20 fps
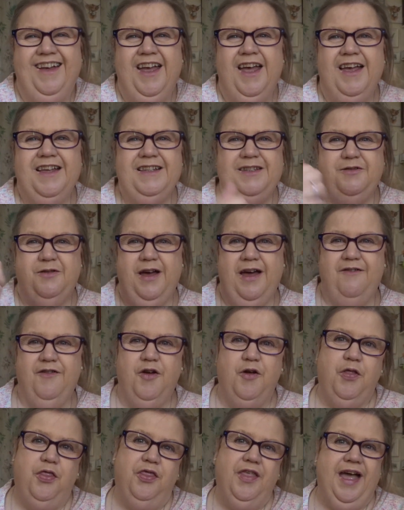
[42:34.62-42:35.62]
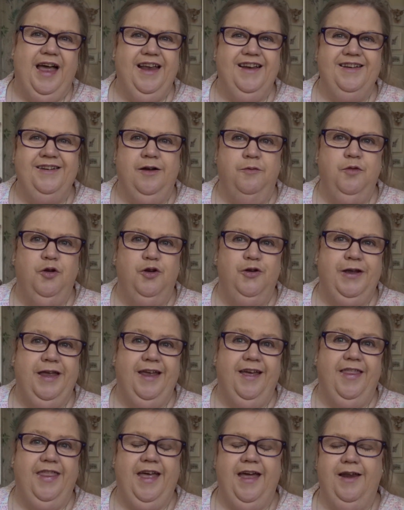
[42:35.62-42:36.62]
So I haven't got that, and I'm not looking
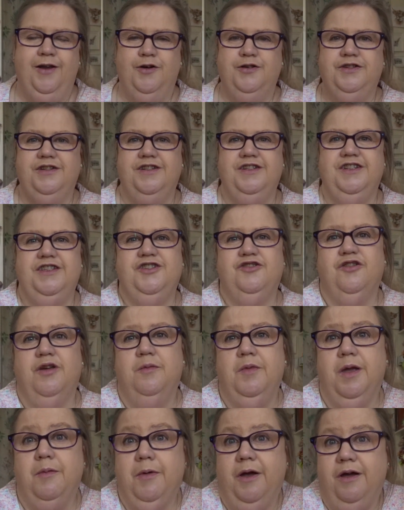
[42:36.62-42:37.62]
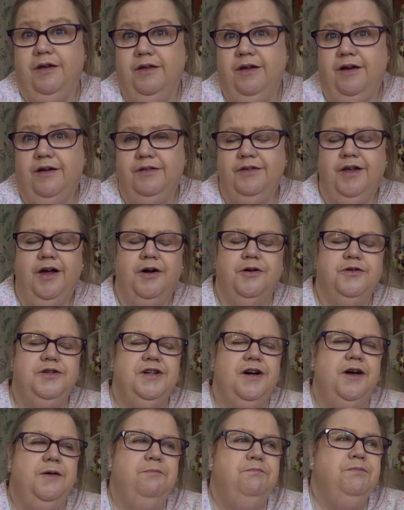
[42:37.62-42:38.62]
at that lot and just dreaming about yarn the whole
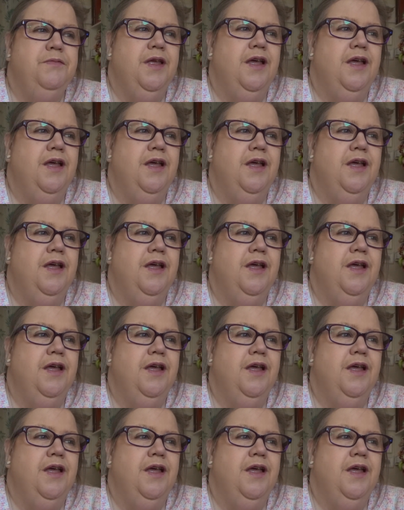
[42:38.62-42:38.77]
time.